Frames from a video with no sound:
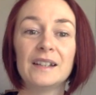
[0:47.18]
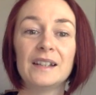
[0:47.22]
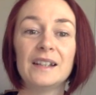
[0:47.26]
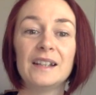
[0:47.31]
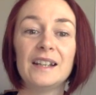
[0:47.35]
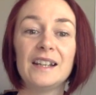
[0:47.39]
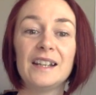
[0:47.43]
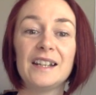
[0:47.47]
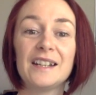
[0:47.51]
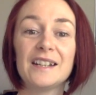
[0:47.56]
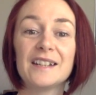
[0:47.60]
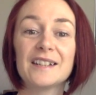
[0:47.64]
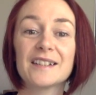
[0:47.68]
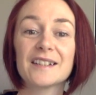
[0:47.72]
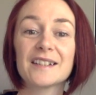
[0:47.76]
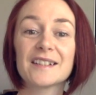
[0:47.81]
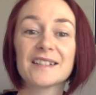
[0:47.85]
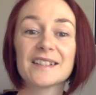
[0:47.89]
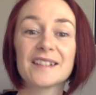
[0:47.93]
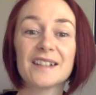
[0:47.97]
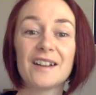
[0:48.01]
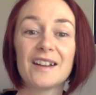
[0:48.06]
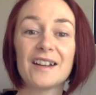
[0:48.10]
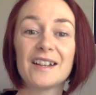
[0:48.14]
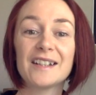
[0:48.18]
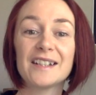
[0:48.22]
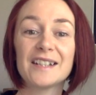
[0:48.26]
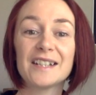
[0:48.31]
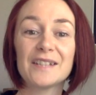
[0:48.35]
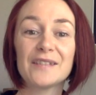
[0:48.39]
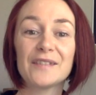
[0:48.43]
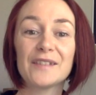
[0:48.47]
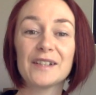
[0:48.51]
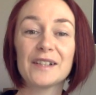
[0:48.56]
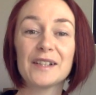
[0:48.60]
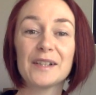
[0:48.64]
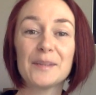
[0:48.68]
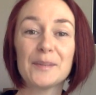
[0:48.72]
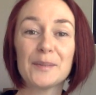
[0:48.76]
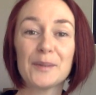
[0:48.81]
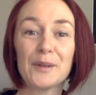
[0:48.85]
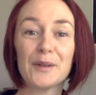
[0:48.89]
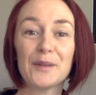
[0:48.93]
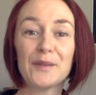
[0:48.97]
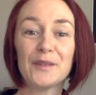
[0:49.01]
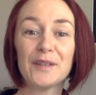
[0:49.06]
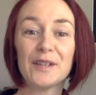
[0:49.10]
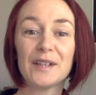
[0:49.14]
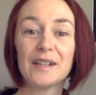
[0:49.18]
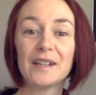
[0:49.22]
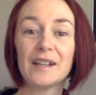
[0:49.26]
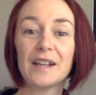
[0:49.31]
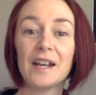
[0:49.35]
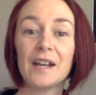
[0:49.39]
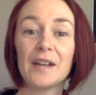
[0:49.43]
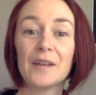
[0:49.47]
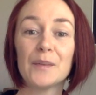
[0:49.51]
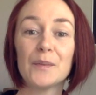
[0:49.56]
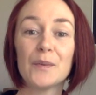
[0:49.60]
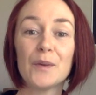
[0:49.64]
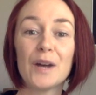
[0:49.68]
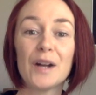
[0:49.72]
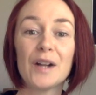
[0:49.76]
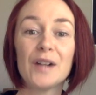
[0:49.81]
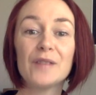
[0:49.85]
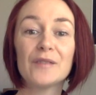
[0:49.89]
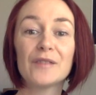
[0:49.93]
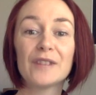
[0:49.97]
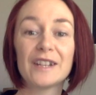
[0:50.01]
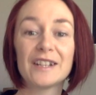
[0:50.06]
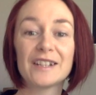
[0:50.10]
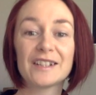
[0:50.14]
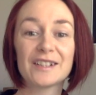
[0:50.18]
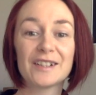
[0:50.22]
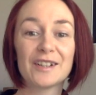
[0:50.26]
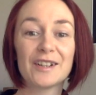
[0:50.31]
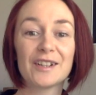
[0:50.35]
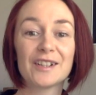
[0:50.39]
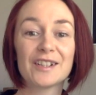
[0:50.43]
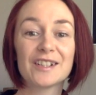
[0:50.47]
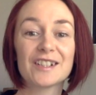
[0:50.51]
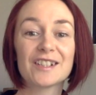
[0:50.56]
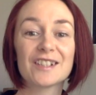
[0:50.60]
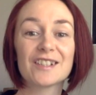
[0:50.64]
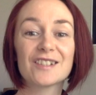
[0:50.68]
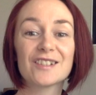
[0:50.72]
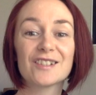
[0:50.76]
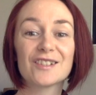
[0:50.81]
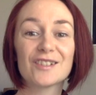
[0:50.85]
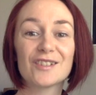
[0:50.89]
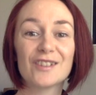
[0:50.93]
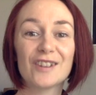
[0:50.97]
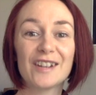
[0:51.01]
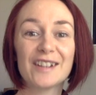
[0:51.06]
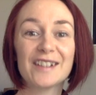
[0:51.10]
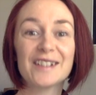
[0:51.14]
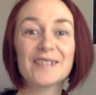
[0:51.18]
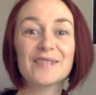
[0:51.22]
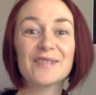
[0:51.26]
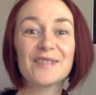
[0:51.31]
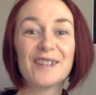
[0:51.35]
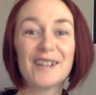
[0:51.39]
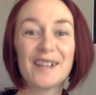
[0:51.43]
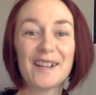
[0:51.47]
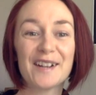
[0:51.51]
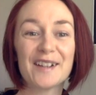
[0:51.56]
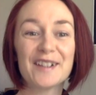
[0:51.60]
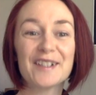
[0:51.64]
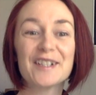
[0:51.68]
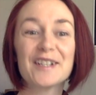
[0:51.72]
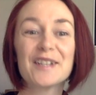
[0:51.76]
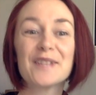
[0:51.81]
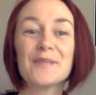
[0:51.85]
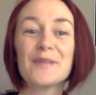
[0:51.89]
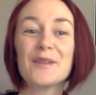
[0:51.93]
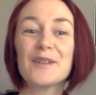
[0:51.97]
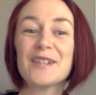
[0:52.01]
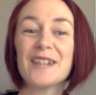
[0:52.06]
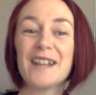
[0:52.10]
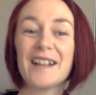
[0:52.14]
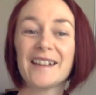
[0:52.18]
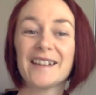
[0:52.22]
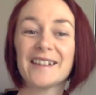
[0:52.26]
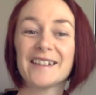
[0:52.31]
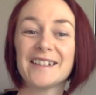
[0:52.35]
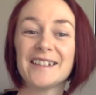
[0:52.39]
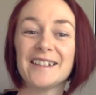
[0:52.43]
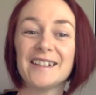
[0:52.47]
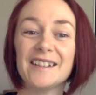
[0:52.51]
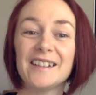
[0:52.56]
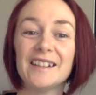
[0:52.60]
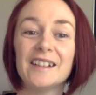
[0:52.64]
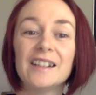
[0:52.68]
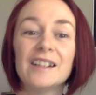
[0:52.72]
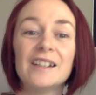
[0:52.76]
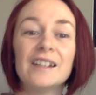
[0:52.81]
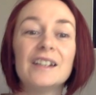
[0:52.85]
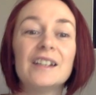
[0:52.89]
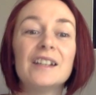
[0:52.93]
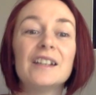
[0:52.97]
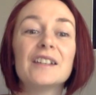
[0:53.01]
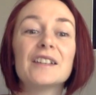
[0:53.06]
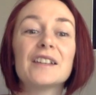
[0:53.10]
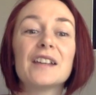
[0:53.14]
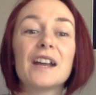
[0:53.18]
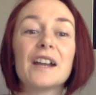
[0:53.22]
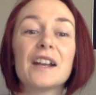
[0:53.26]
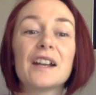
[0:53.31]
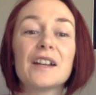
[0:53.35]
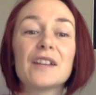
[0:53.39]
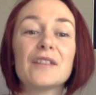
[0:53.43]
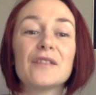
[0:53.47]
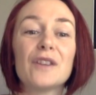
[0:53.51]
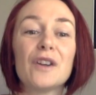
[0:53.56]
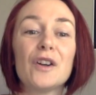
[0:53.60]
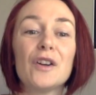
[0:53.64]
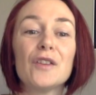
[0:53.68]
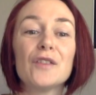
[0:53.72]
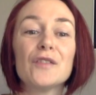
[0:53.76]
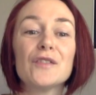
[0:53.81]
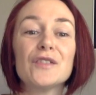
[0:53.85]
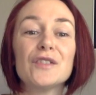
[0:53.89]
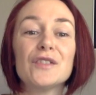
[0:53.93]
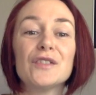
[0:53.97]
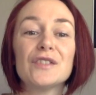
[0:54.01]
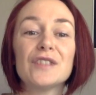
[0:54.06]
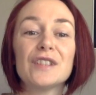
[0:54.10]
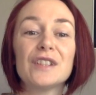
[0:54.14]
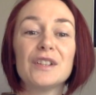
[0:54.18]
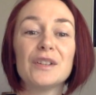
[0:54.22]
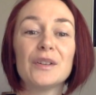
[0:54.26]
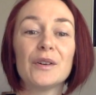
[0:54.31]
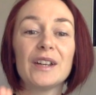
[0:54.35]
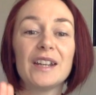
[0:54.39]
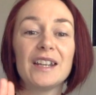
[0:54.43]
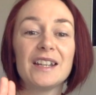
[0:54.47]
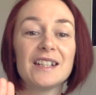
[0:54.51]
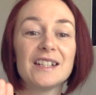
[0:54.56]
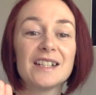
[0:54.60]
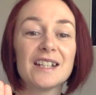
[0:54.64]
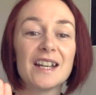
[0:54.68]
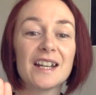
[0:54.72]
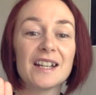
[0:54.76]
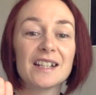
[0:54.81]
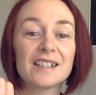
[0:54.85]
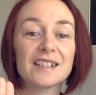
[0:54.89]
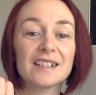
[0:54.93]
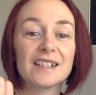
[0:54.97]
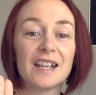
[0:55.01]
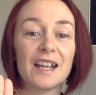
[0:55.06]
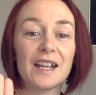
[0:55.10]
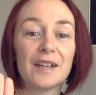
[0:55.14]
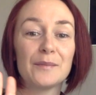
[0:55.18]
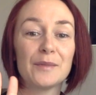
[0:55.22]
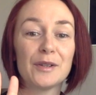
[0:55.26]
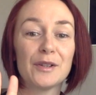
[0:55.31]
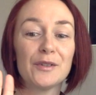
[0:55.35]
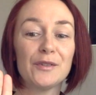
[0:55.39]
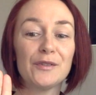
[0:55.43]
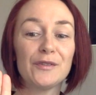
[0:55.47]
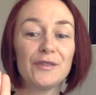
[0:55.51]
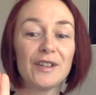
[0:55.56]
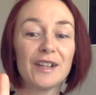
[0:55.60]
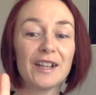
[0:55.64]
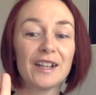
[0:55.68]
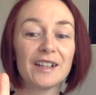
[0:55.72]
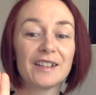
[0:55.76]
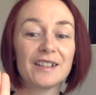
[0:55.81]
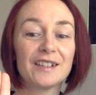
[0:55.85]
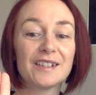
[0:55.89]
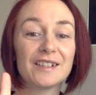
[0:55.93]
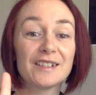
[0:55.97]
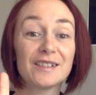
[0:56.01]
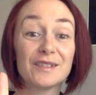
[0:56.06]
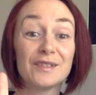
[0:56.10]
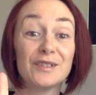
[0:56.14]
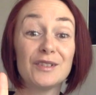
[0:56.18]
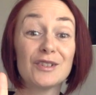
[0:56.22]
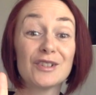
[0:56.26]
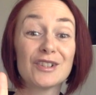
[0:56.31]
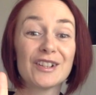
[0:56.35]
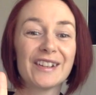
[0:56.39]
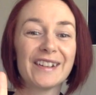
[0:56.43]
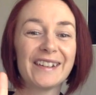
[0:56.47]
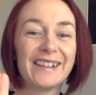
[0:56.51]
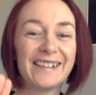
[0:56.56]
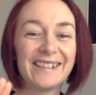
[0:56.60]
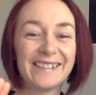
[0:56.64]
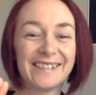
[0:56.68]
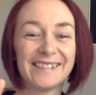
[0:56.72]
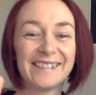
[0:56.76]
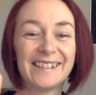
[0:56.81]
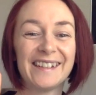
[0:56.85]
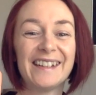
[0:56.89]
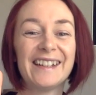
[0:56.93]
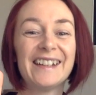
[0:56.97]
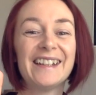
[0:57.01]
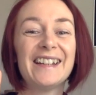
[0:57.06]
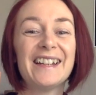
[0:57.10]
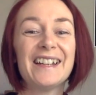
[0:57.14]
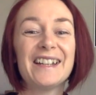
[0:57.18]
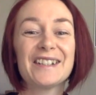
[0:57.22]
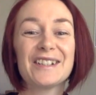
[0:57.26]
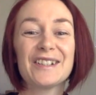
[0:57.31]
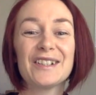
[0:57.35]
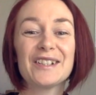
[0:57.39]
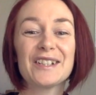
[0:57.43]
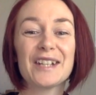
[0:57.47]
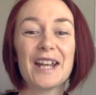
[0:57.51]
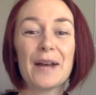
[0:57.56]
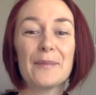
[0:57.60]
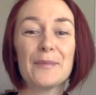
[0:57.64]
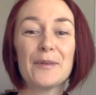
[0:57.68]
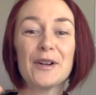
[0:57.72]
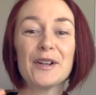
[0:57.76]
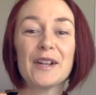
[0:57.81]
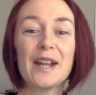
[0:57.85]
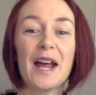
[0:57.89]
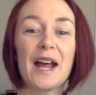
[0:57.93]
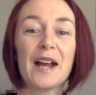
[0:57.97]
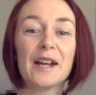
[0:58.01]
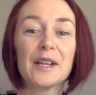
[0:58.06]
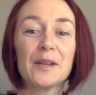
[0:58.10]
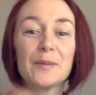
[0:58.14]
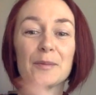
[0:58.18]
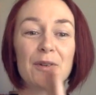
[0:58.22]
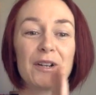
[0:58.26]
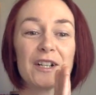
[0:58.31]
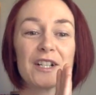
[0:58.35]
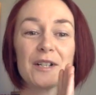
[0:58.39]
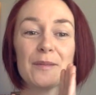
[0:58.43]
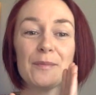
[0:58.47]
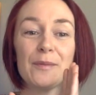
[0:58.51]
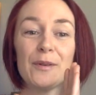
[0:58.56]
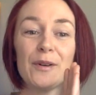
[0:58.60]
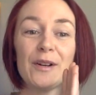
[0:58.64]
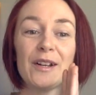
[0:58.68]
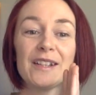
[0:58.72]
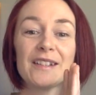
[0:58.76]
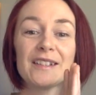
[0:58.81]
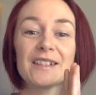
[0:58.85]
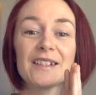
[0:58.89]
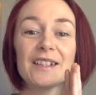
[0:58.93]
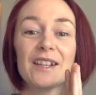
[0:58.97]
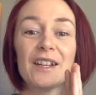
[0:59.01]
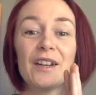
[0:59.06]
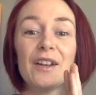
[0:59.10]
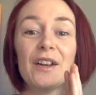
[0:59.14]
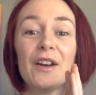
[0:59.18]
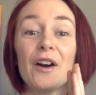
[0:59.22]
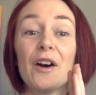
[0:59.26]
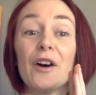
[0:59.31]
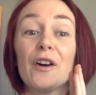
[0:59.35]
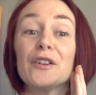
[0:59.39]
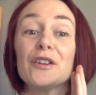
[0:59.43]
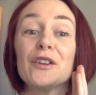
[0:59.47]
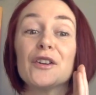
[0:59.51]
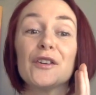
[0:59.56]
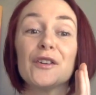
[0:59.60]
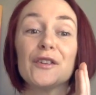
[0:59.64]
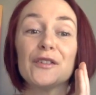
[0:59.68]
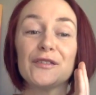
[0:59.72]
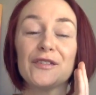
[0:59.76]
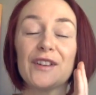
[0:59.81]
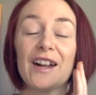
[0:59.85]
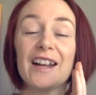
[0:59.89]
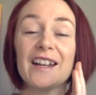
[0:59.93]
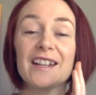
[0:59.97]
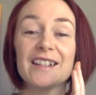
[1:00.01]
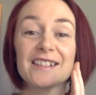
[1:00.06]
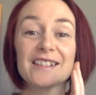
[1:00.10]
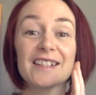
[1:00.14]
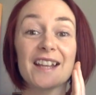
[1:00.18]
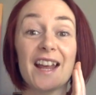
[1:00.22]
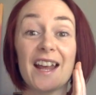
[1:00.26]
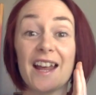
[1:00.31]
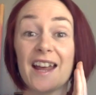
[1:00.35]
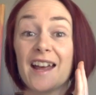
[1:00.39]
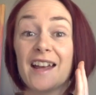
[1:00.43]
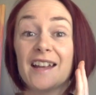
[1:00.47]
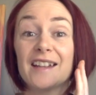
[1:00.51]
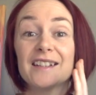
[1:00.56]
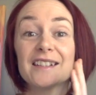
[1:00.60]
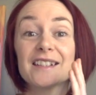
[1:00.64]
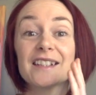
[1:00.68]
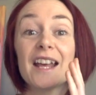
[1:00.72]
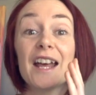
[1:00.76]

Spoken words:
It is a scientifically proven and well-researched stress reduction modality that involves using your index and middle fingers, usually, to tap on acupressure points on your face, hands,